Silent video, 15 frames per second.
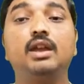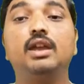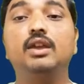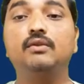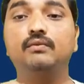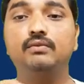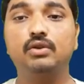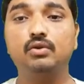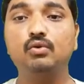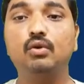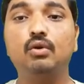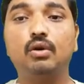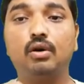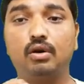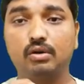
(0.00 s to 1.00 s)
If you
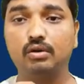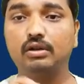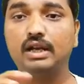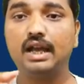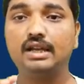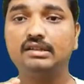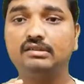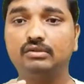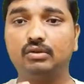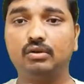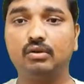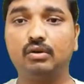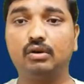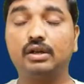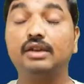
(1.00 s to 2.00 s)
organize
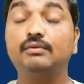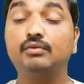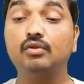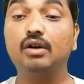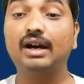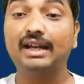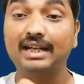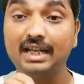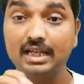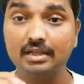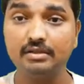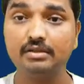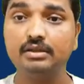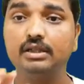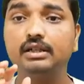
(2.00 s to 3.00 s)
or if you arrange
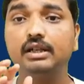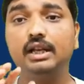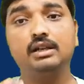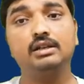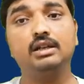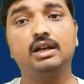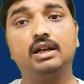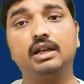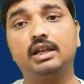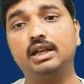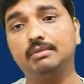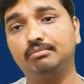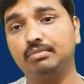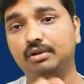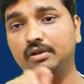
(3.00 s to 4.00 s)
the data in a
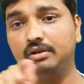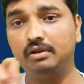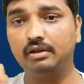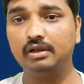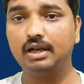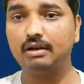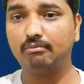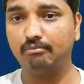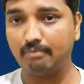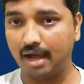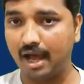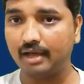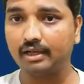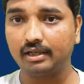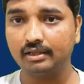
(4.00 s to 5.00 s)
particular
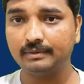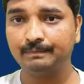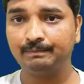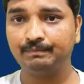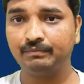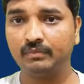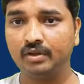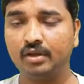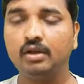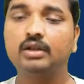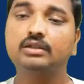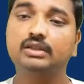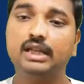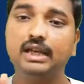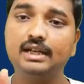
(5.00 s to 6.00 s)
manner,
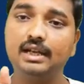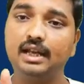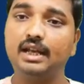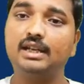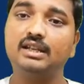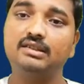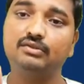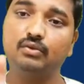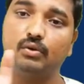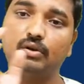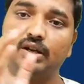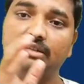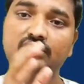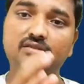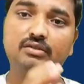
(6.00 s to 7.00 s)
then it is called
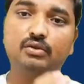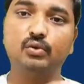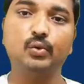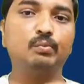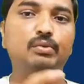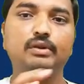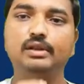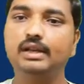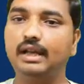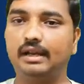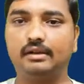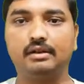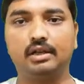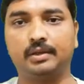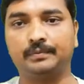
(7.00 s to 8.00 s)
as grouped
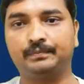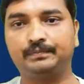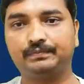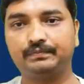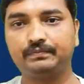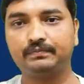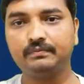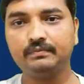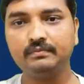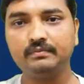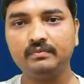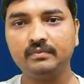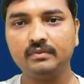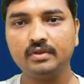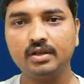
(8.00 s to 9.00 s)
data.
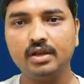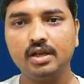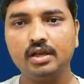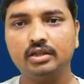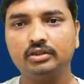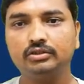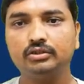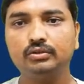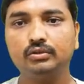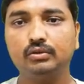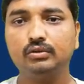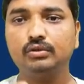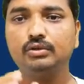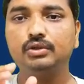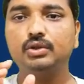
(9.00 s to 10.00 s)

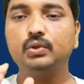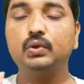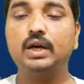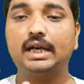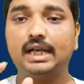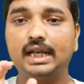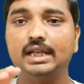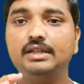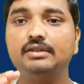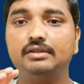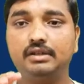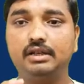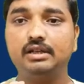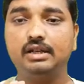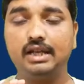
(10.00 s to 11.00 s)
So to arrange
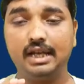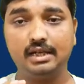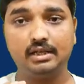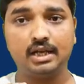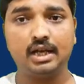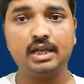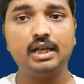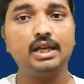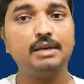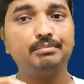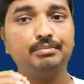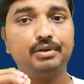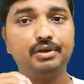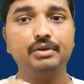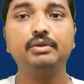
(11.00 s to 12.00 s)
data in a
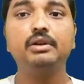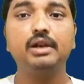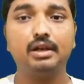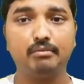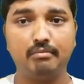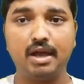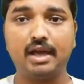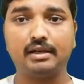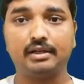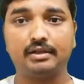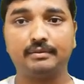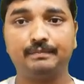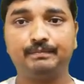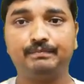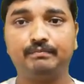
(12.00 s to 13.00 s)
particular manner
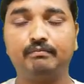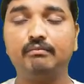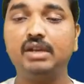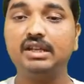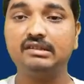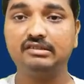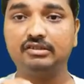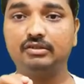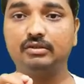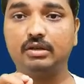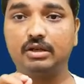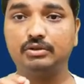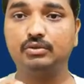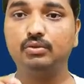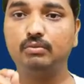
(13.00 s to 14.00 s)
means
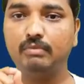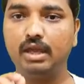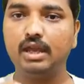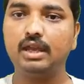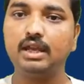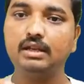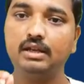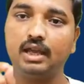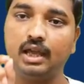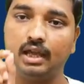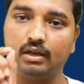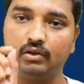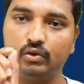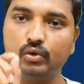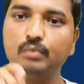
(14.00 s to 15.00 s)
to make it a
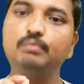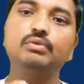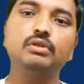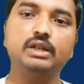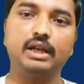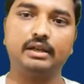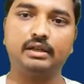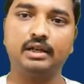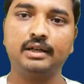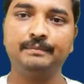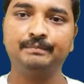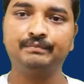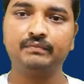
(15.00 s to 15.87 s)
grouped data,